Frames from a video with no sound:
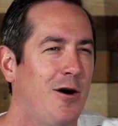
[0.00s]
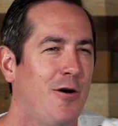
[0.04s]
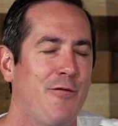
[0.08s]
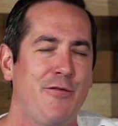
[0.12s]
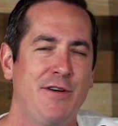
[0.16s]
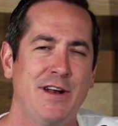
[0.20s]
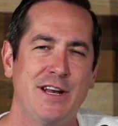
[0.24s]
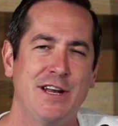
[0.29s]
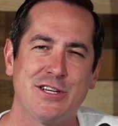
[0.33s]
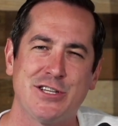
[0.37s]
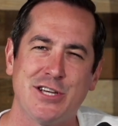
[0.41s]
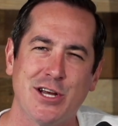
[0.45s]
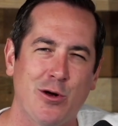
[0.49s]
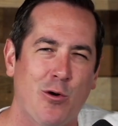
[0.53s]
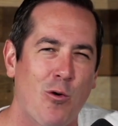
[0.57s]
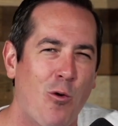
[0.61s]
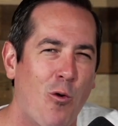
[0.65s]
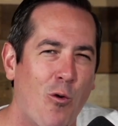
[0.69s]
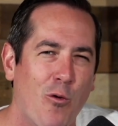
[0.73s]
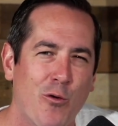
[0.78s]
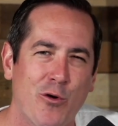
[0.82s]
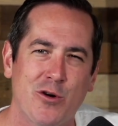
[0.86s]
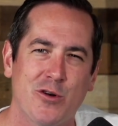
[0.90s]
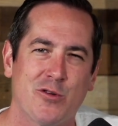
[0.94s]
finishing
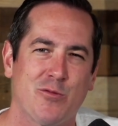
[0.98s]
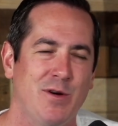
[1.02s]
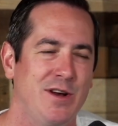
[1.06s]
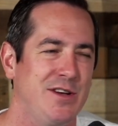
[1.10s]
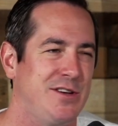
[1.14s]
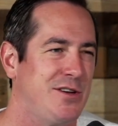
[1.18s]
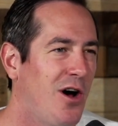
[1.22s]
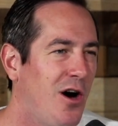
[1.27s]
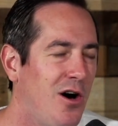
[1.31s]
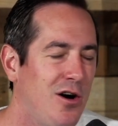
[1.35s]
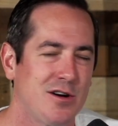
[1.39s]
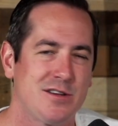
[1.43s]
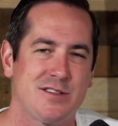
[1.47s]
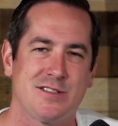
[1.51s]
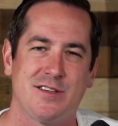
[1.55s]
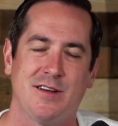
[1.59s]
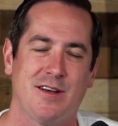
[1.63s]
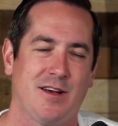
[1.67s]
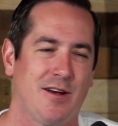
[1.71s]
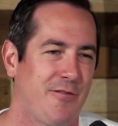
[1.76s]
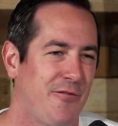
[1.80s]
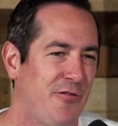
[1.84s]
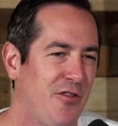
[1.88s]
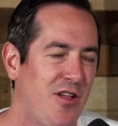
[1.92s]
quarters with
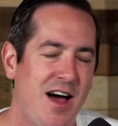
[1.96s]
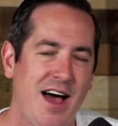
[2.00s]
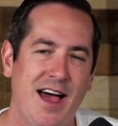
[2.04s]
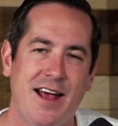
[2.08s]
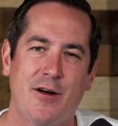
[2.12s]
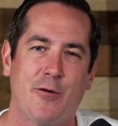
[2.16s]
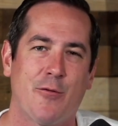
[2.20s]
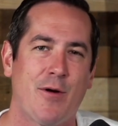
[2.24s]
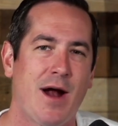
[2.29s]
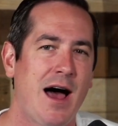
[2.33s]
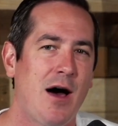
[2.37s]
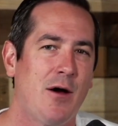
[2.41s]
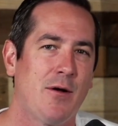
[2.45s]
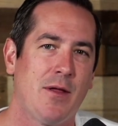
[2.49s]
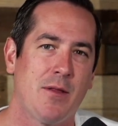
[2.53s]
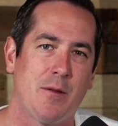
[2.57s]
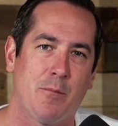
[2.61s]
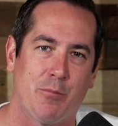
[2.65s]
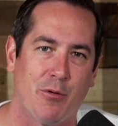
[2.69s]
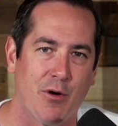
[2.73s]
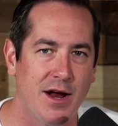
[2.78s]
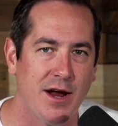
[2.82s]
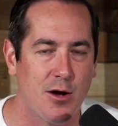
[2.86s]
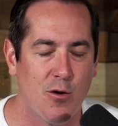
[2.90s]
dunks, flying around on the
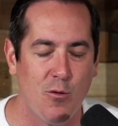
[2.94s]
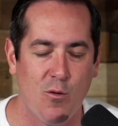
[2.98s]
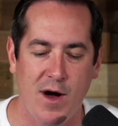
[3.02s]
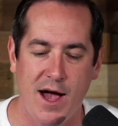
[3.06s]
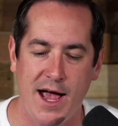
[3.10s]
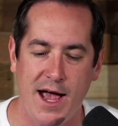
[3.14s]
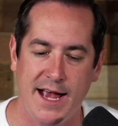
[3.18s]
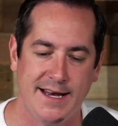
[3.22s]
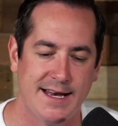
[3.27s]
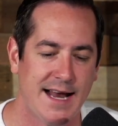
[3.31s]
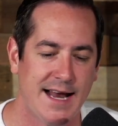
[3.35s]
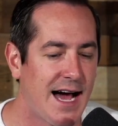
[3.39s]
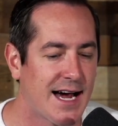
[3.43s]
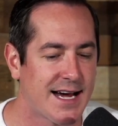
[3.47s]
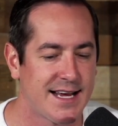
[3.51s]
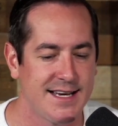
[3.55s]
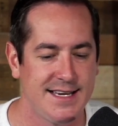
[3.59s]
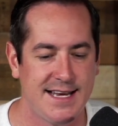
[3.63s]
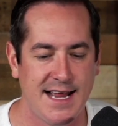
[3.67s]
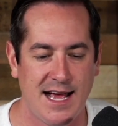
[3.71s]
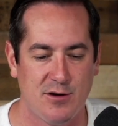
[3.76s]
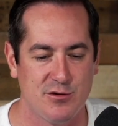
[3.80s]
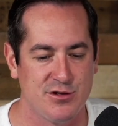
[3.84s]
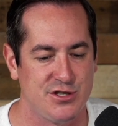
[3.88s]
breakaway,
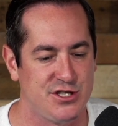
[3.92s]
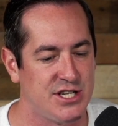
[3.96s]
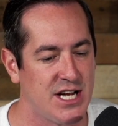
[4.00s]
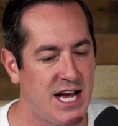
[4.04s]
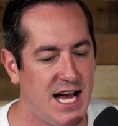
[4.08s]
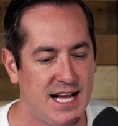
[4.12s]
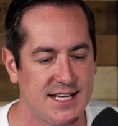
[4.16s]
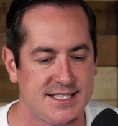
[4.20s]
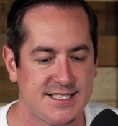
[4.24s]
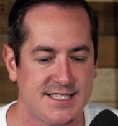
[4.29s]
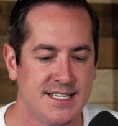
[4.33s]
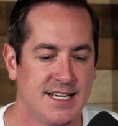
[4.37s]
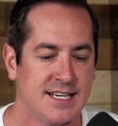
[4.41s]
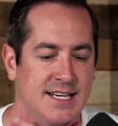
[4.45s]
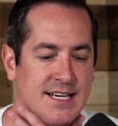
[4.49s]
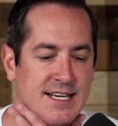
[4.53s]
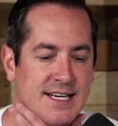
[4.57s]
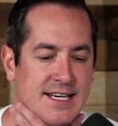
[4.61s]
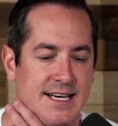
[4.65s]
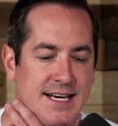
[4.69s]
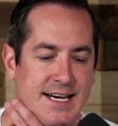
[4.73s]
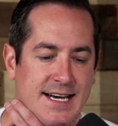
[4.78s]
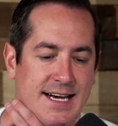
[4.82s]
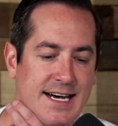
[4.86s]
knocking down shots.
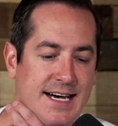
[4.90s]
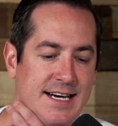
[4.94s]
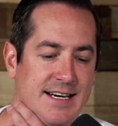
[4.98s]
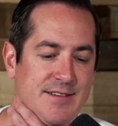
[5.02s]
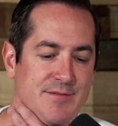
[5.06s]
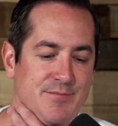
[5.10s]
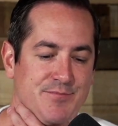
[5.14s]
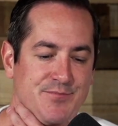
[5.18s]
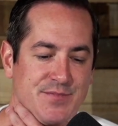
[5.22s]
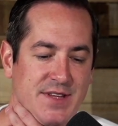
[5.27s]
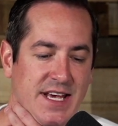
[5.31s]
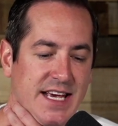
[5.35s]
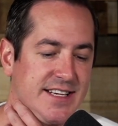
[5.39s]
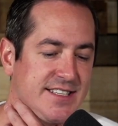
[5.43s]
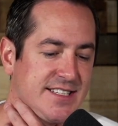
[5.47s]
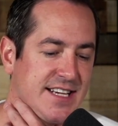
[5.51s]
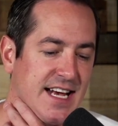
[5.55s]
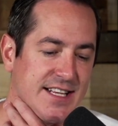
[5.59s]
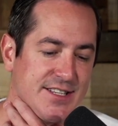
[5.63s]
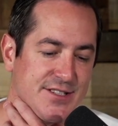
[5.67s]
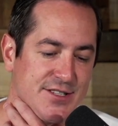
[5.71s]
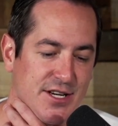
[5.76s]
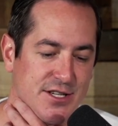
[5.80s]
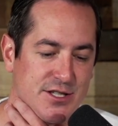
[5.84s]
He's
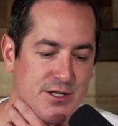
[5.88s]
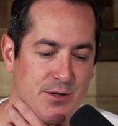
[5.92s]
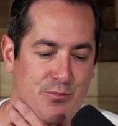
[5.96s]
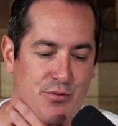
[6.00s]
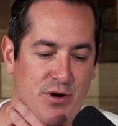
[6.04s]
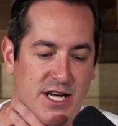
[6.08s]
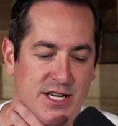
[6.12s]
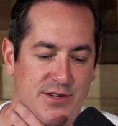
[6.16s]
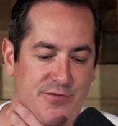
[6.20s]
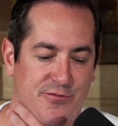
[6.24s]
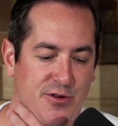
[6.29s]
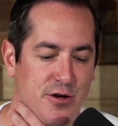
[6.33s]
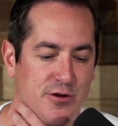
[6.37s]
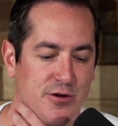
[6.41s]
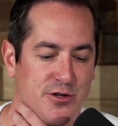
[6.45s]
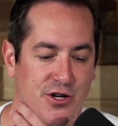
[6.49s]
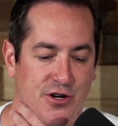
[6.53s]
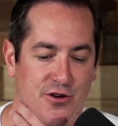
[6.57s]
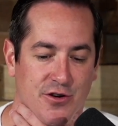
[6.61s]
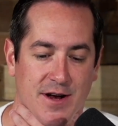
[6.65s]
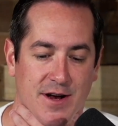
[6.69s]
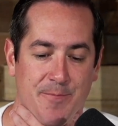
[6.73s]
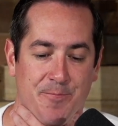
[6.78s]
got such a bright future.